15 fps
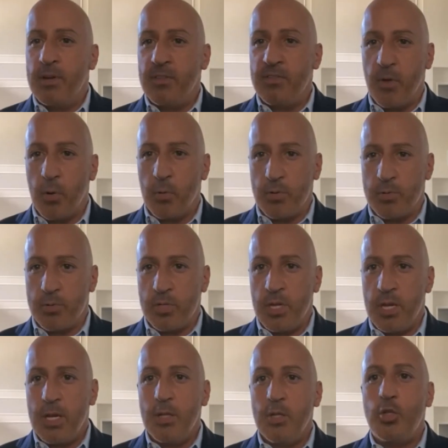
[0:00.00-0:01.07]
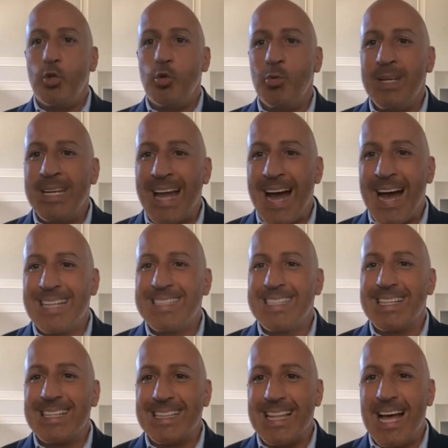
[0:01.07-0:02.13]
voters do not
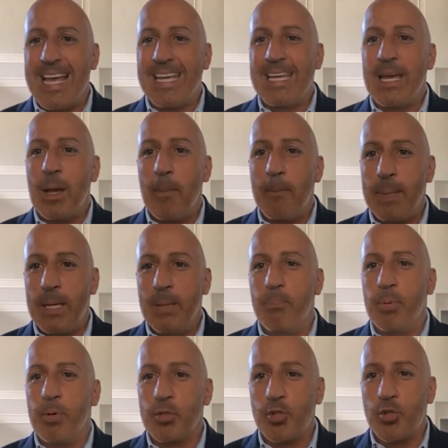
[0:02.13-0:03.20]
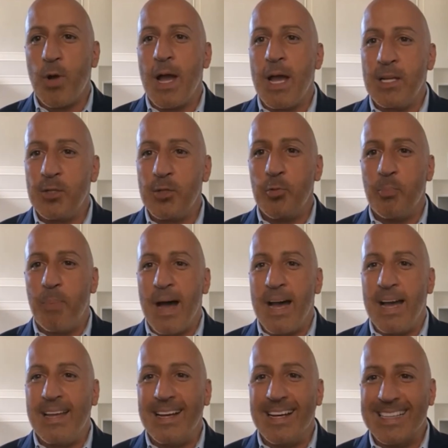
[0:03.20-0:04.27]
like people trying to
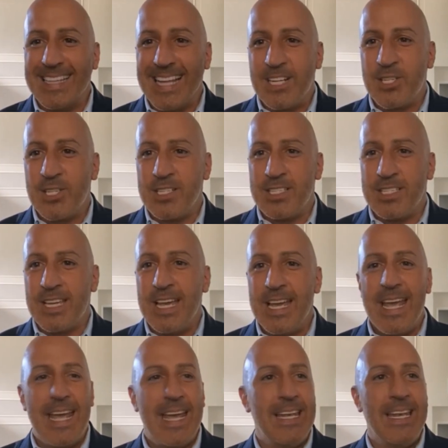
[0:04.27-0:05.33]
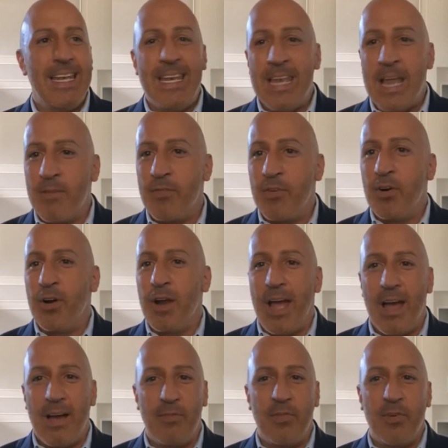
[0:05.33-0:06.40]
buy elections. It never,
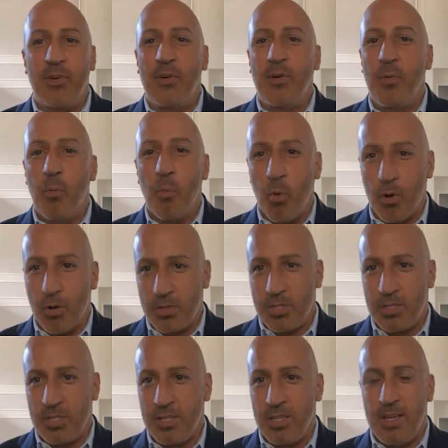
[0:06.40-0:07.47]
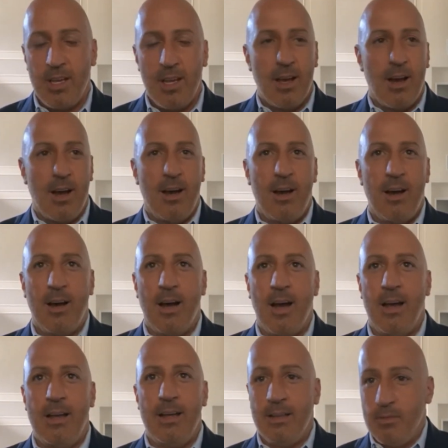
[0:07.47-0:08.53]
ever works
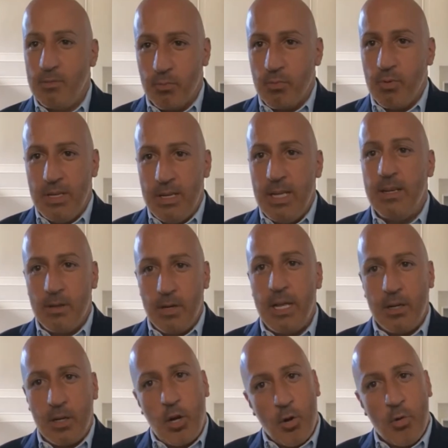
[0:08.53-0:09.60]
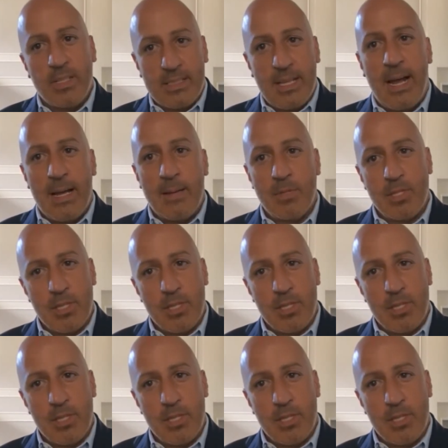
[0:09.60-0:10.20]
in current times.